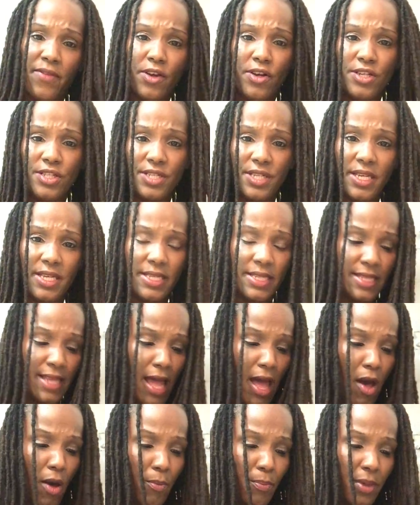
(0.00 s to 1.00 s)
You're just
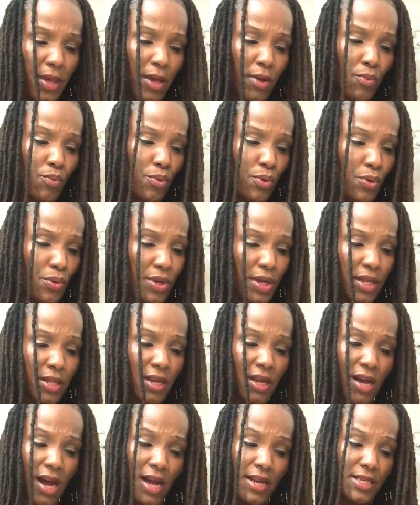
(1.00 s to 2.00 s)
now being rooted.
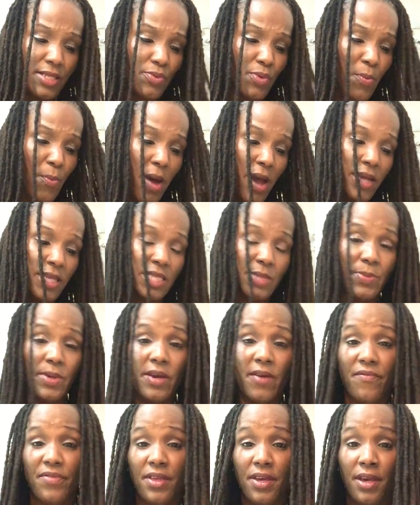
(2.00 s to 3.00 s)
The Goddess reminds me
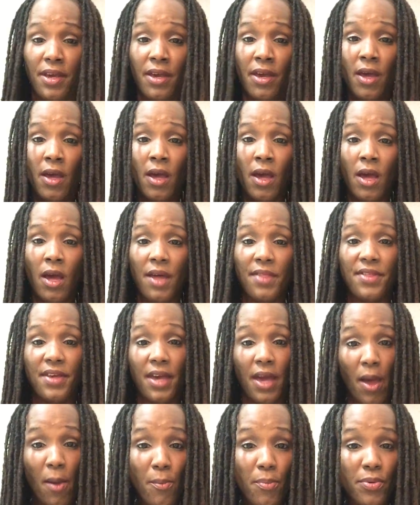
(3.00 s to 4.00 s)
of the
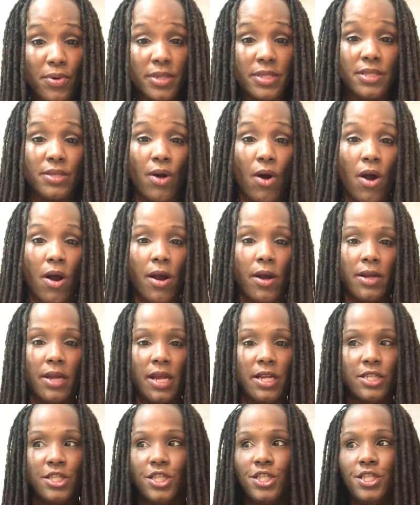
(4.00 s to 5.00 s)
Empress card,
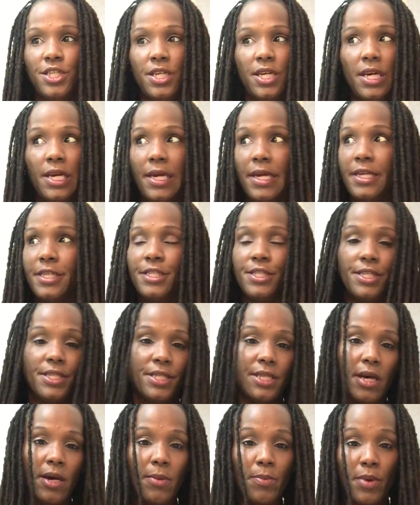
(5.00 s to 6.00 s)
and she is
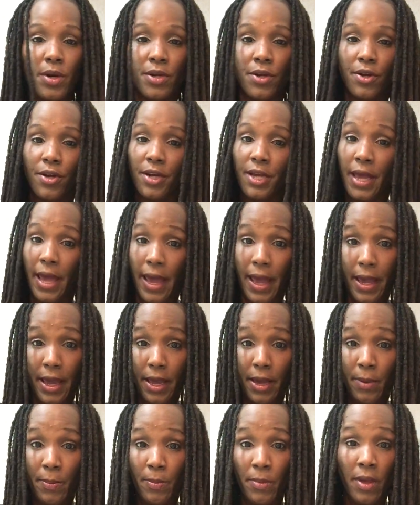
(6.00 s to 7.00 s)
just up on her
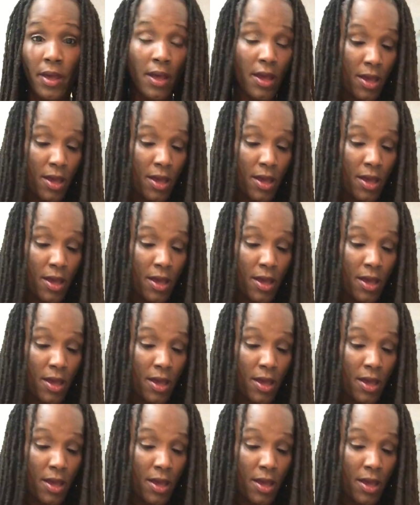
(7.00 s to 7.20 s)
game.